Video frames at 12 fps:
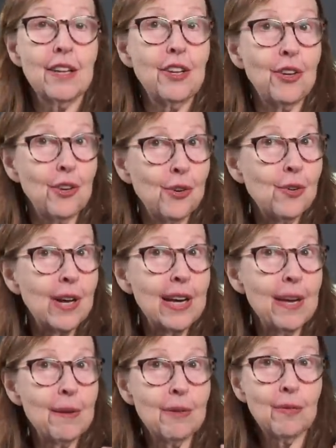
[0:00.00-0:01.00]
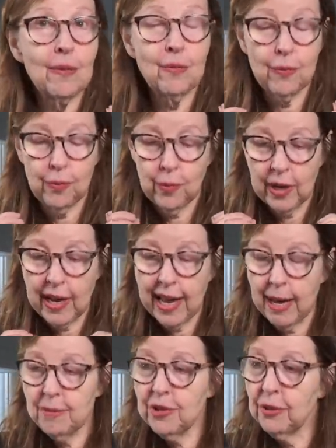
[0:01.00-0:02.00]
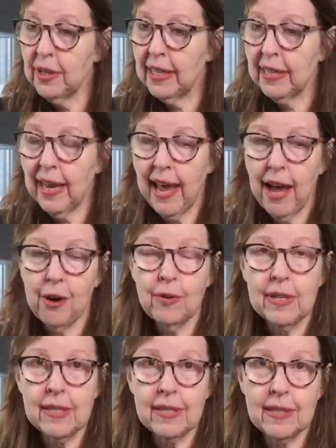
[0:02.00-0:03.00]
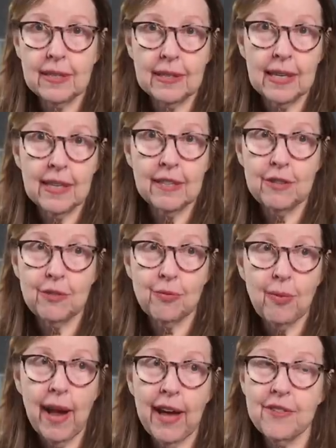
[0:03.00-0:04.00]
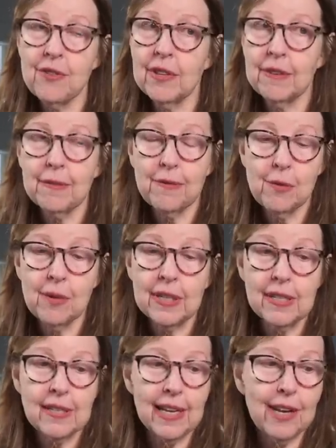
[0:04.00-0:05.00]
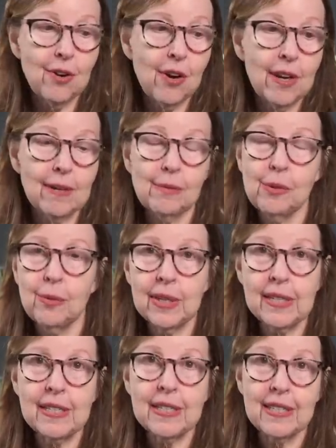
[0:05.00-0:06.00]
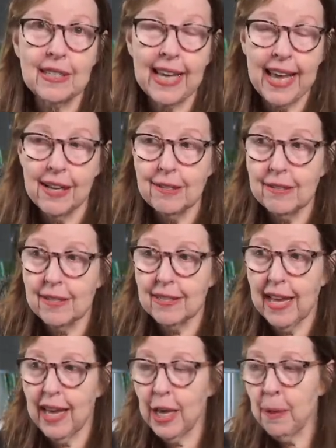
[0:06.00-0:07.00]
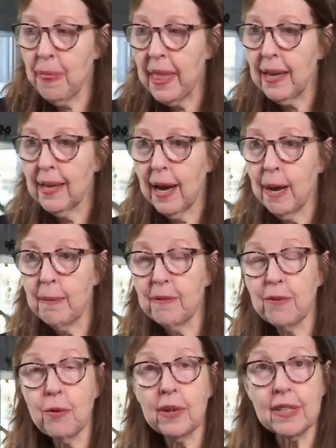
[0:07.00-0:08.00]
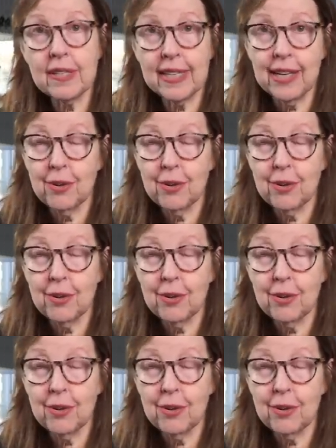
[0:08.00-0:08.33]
you know i what i am doing now is is rather than focusing on well what does the scale say i'm focusing